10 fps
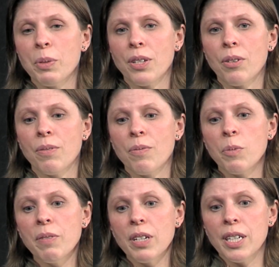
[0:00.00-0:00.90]
So
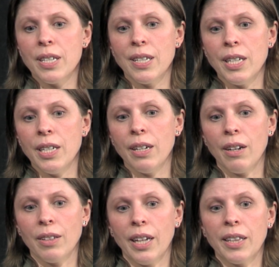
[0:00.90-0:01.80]
we really see
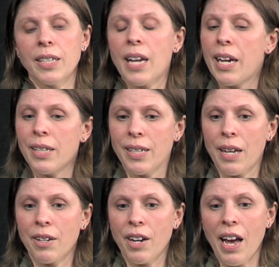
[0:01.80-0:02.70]
like the Science
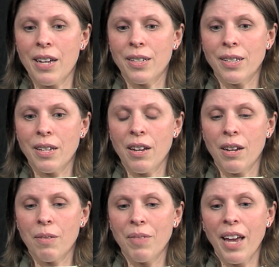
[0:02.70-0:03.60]
Center as
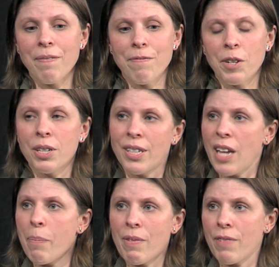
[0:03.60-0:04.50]
that first
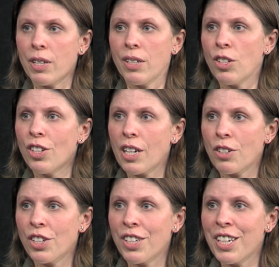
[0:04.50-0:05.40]
step and first
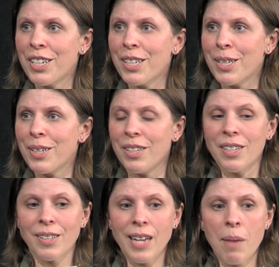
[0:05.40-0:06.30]
introduction into
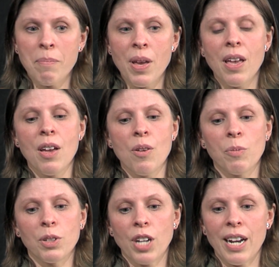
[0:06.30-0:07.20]
STEM.
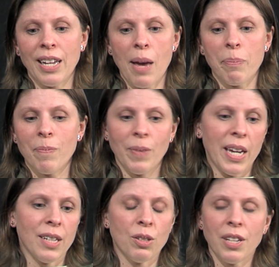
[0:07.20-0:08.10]
We're trying to get
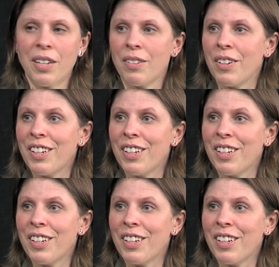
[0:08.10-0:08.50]
kids and